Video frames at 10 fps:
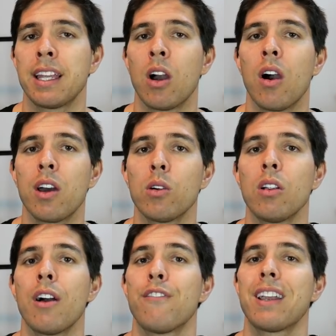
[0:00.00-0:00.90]
there
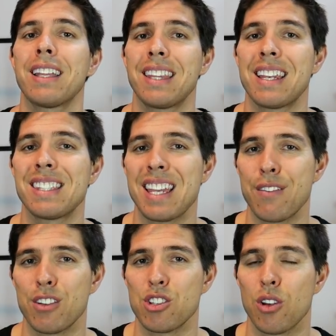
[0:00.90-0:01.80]
idle, I forget that it's
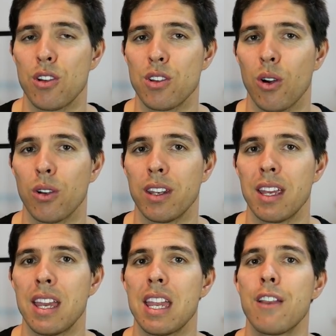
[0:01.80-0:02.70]
even turned on.
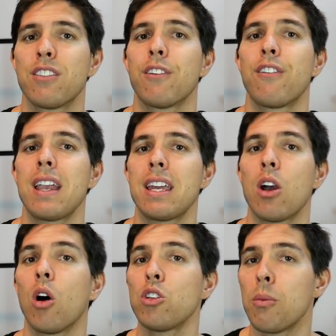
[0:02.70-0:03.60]
If the fan
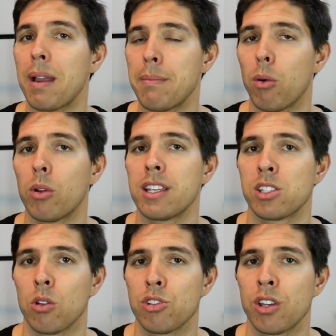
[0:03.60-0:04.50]
on your mainboard
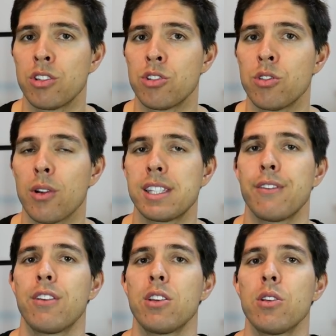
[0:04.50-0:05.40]
is also too noisy
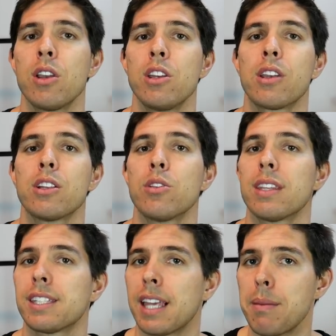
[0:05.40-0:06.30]
for you, you can do
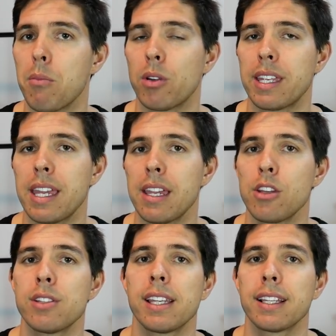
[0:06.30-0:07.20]
the same mod here
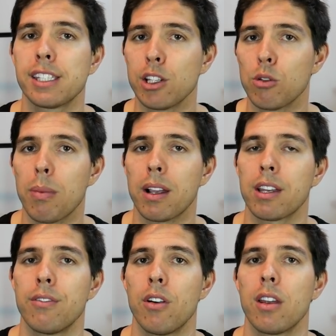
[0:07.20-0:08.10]
using a single buck
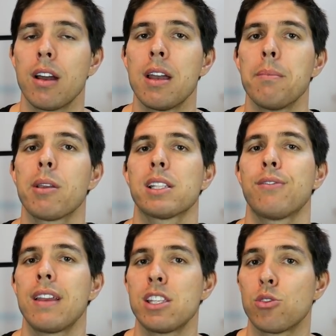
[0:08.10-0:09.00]
converter because
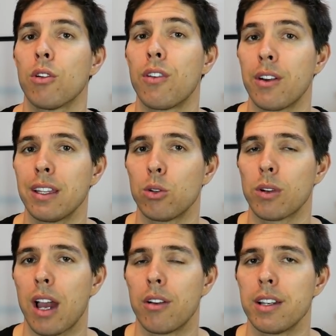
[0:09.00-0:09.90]
fans draw very little
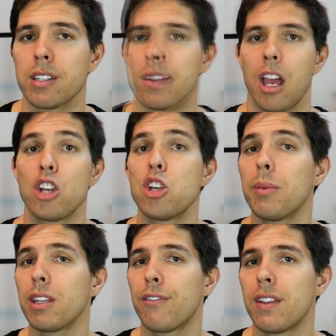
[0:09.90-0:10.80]
current.
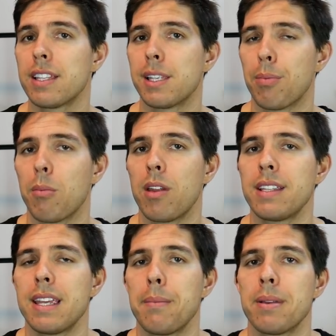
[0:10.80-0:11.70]
Assuming you fitted stepper motor
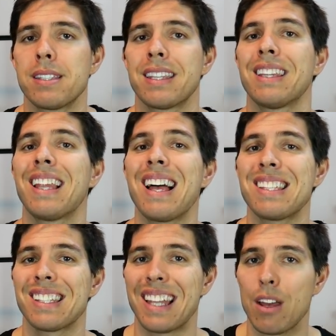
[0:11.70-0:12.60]
dampers, the
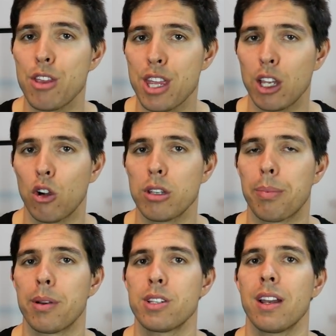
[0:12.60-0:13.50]
last loud thing on your
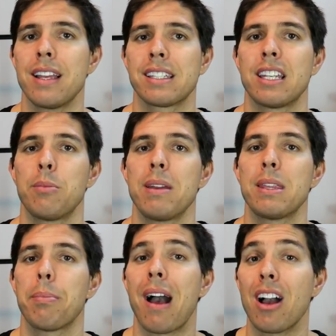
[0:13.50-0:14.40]
printer is going to be
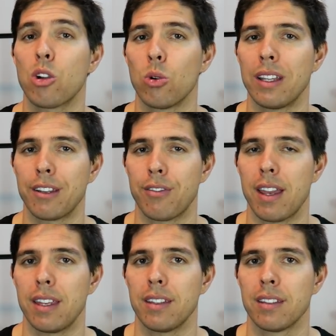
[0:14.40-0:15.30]
the part cooling
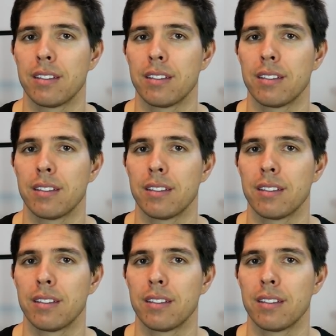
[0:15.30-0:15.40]
fan.